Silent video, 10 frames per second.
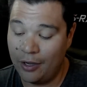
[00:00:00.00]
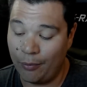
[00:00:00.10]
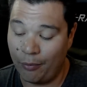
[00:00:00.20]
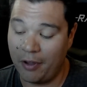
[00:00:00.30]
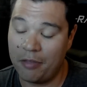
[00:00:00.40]

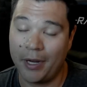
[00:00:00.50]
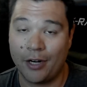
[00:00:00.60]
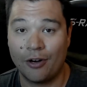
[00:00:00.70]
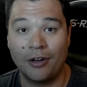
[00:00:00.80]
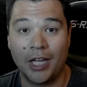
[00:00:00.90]
with my
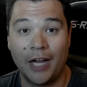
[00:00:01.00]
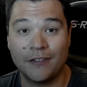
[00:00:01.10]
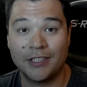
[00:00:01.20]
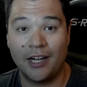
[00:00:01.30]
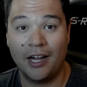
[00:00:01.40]
current
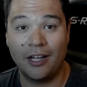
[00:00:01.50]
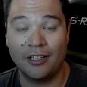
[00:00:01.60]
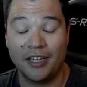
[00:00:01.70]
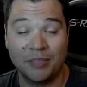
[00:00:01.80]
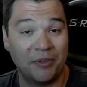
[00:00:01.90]

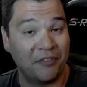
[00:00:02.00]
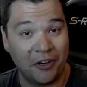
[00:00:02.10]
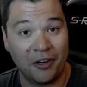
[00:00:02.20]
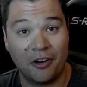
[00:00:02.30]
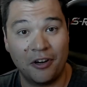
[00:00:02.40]
lifestyle, it has been
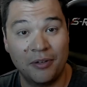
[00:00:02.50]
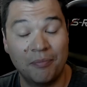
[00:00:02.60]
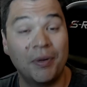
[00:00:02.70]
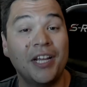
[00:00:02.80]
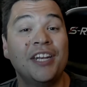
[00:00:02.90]
very hard,
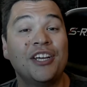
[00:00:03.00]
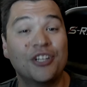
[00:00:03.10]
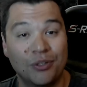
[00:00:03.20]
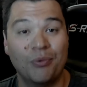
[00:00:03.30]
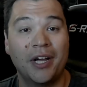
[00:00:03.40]
but in a
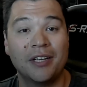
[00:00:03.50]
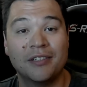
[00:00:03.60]
good way.